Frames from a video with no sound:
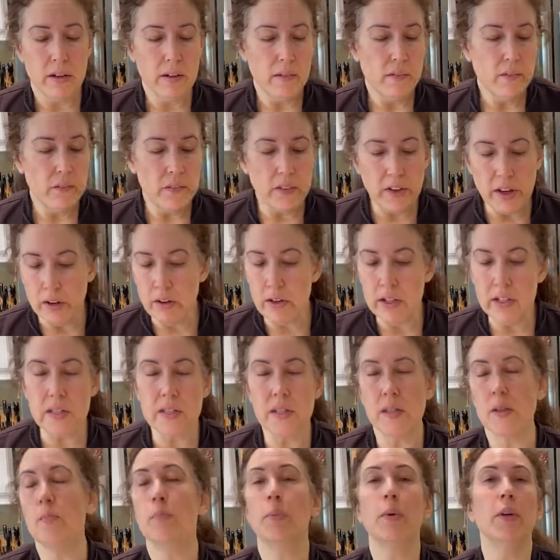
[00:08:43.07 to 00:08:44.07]
very
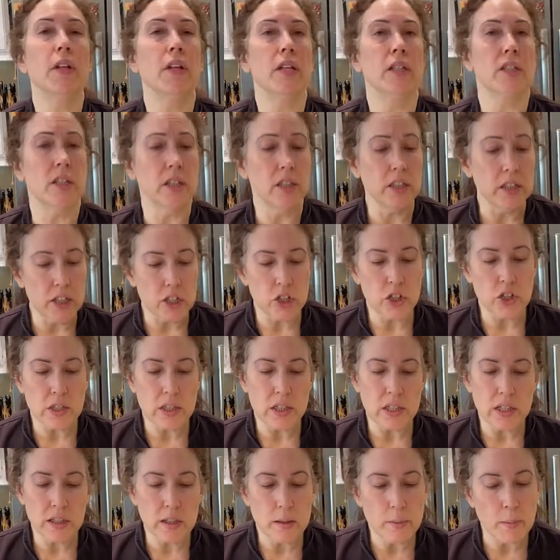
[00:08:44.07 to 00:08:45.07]
simple, a delicious
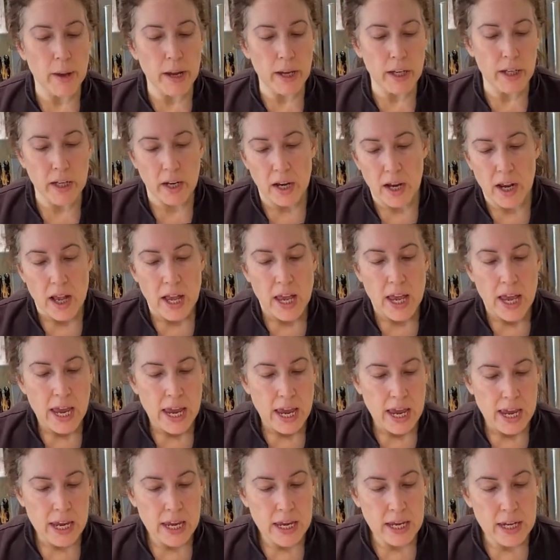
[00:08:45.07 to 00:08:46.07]
thing to make,
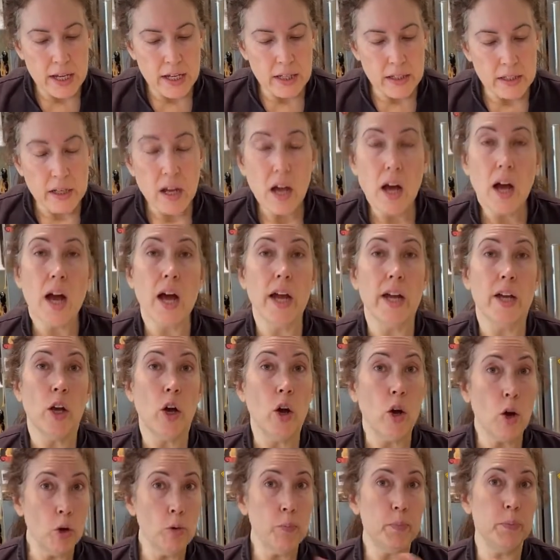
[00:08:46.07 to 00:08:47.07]
and I
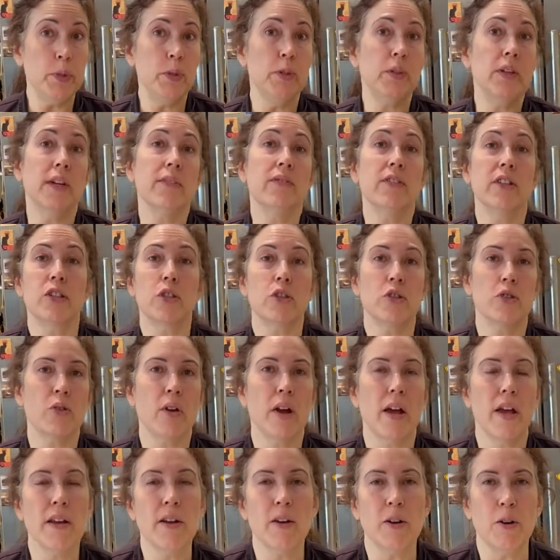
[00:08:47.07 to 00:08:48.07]
hope you give this a
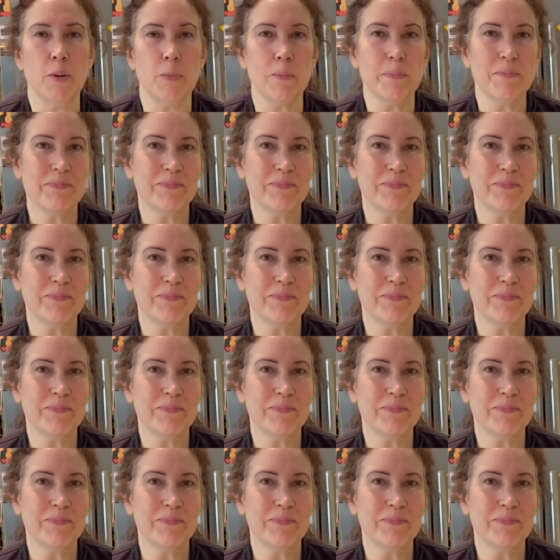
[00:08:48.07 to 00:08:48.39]
try at home.